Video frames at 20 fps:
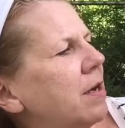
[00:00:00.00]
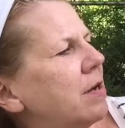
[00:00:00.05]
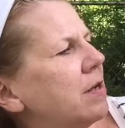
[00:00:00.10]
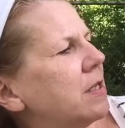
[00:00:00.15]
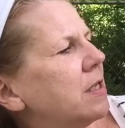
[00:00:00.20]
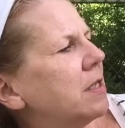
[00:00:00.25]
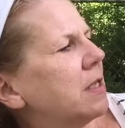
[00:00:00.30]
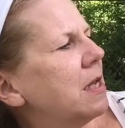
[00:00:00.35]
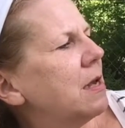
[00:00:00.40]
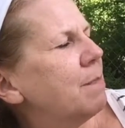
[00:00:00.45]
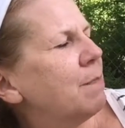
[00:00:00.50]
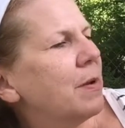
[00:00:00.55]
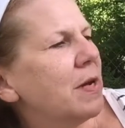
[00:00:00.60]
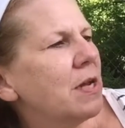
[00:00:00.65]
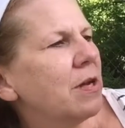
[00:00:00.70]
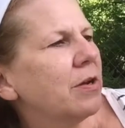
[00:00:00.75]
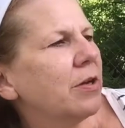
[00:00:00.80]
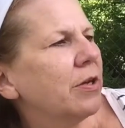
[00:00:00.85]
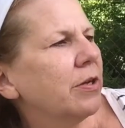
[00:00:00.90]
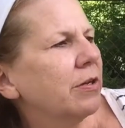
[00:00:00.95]
go to sleep, but
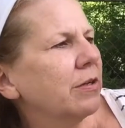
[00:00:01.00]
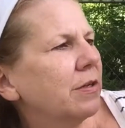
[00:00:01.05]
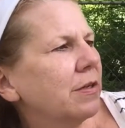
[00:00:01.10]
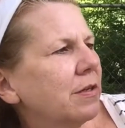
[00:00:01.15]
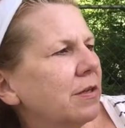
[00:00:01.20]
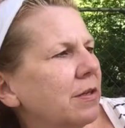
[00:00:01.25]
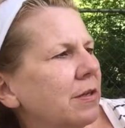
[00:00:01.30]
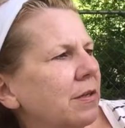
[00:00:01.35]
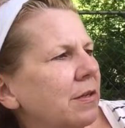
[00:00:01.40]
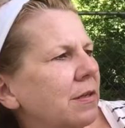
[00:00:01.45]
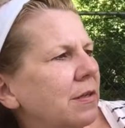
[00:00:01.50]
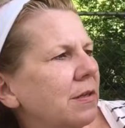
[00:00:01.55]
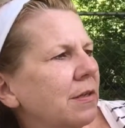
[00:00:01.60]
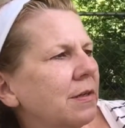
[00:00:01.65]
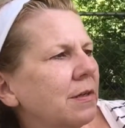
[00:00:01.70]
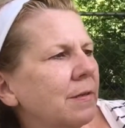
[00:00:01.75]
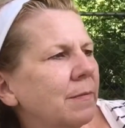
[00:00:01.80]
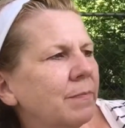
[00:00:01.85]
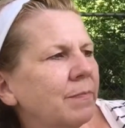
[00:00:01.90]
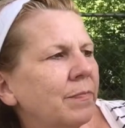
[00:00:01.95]
he couldn't.
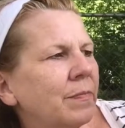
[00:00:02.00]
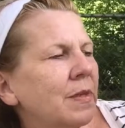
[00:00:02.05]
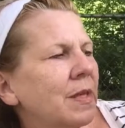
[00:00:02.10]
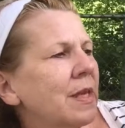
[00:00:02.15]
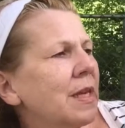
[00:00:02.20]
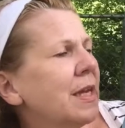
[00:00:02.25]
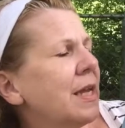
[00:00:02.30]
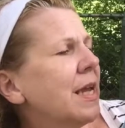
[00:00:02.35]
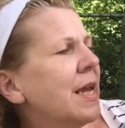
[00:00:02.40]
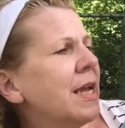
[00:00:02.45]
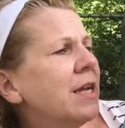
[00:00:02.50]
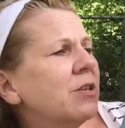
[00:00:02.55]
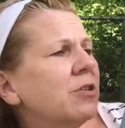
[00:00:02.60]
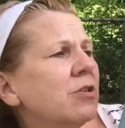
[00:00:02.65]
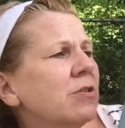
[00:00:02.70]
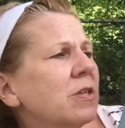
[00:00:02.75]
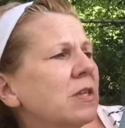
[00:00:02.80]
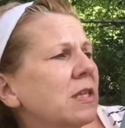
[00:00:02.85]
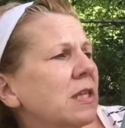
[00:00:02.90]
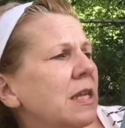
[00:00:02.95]
"Can't
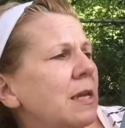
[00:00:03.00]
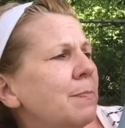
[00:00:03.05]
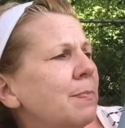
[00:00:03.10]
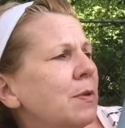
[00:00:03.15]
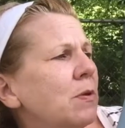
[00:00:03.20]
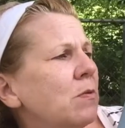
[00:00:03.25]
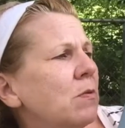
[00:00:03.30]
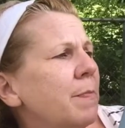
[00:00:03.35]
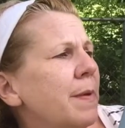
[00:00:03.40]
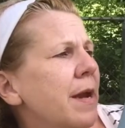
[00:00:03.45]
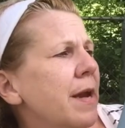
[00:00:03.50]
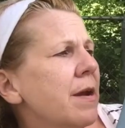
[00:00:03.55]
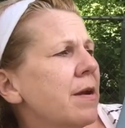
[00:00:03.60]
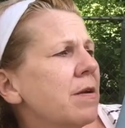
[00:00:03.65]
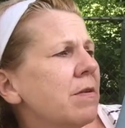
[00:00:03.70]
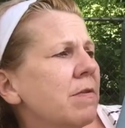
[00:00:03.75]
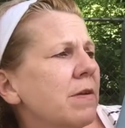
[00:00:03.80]
you sleep, Little Bear?"